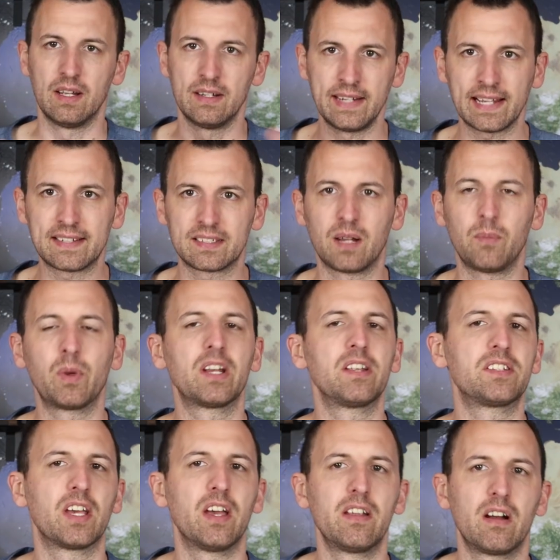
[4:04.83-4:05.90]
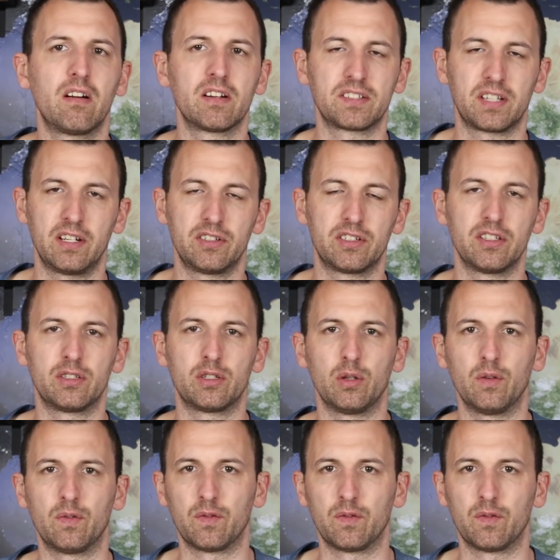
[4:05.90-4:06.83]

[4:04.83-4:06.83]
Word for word: Next up, we're going to turn our attention to